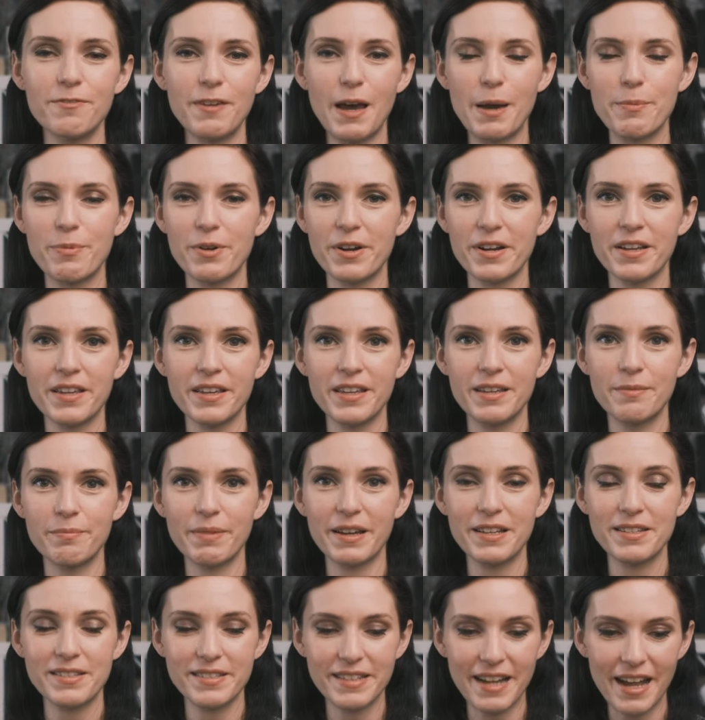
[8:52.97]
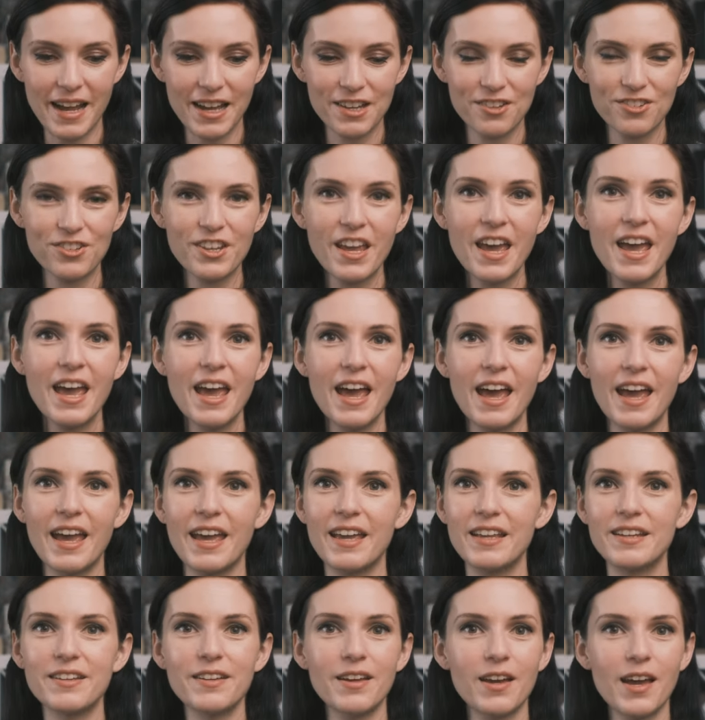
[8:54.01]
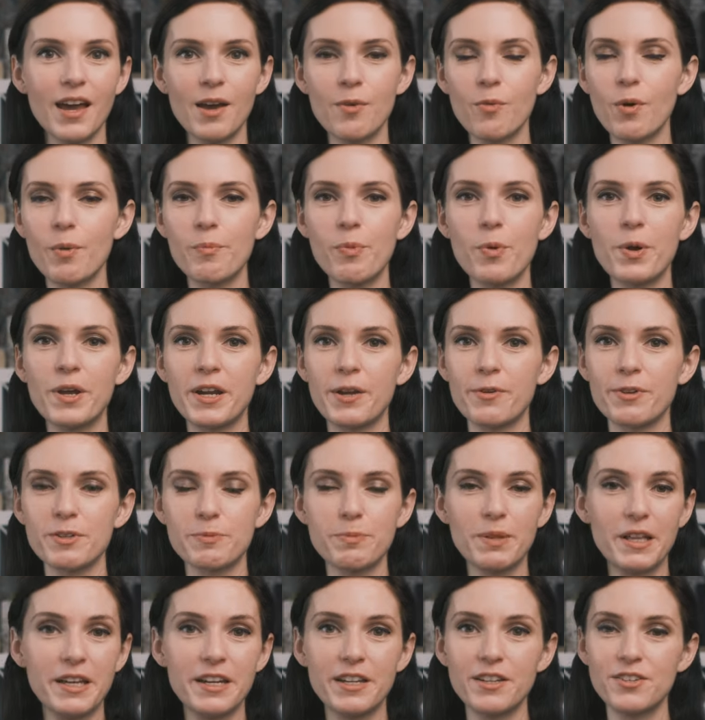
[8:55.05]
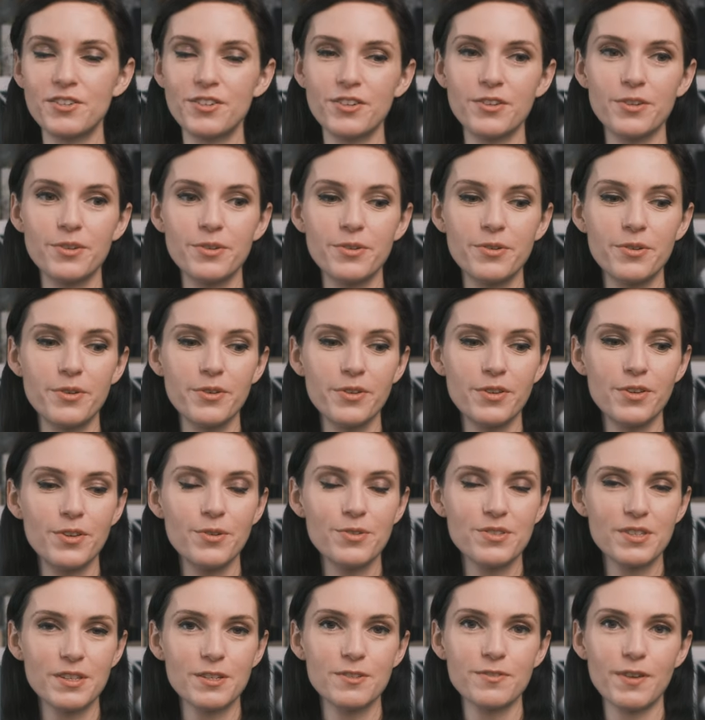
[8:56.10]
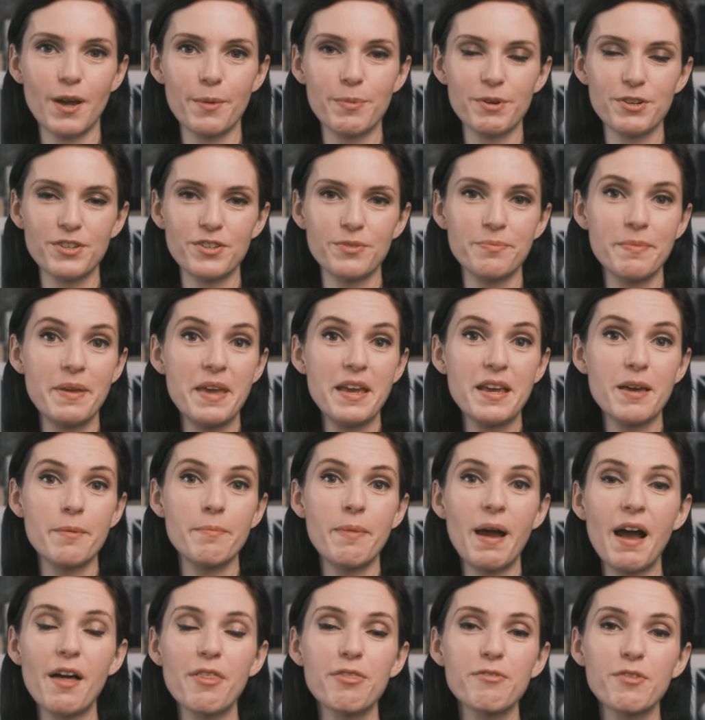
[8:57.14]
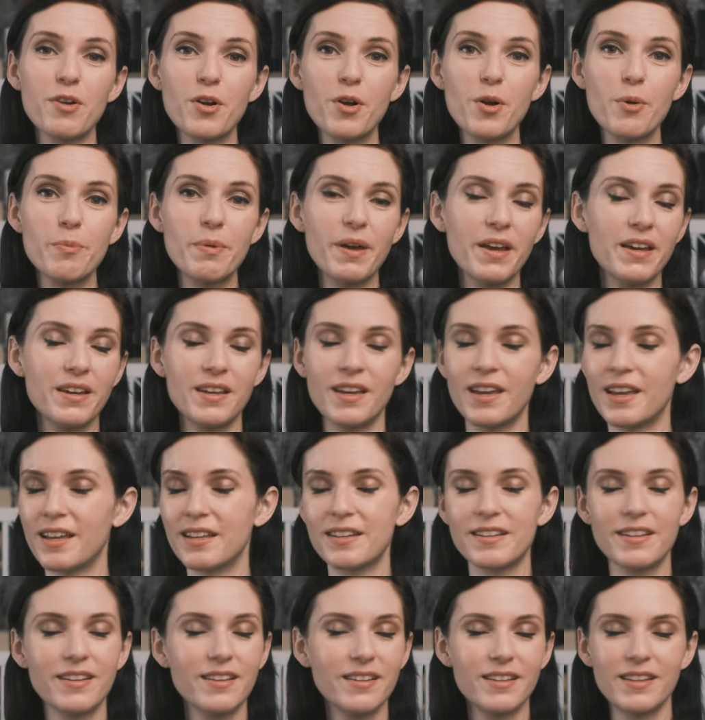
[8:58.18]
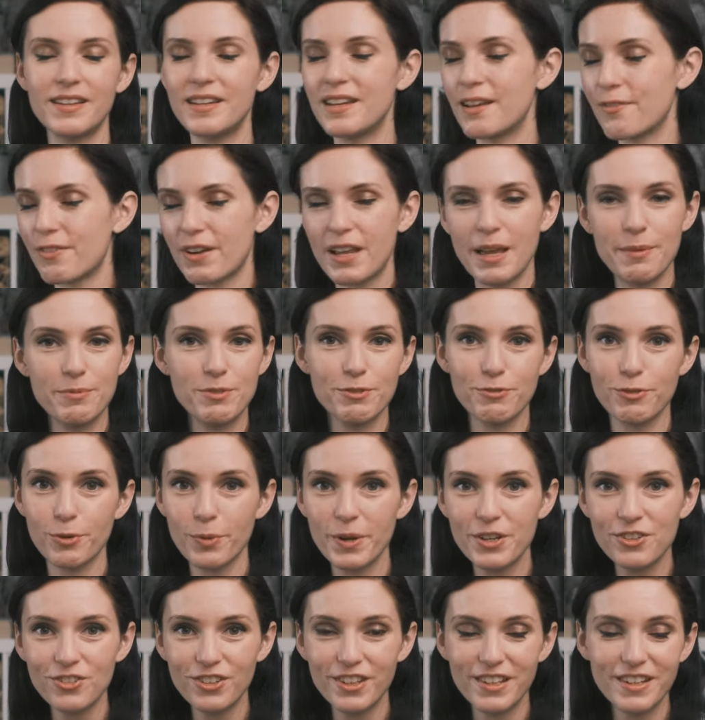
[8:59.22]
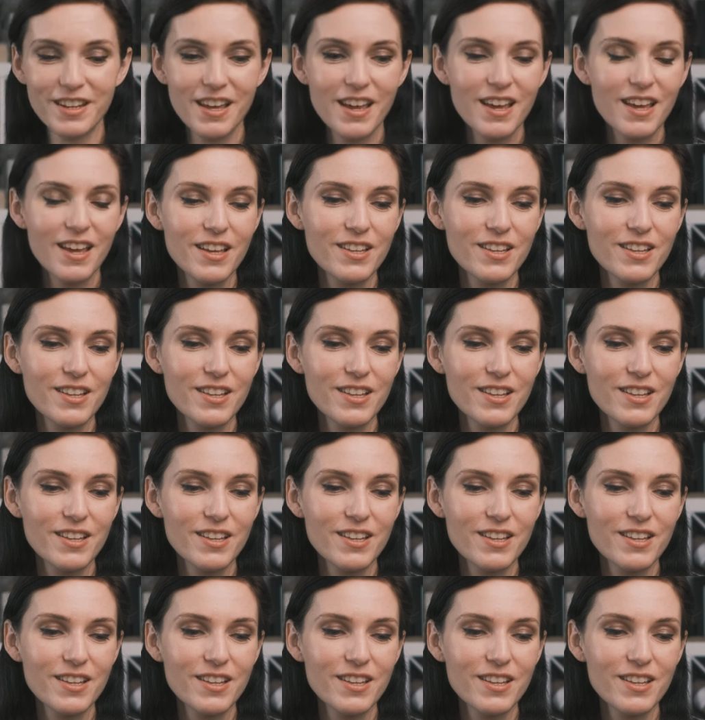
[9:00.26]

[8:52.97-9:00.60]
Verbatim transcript: fabric in my stash and at one point I was planning to use this fabric to make a bathrobe and it never came to fruition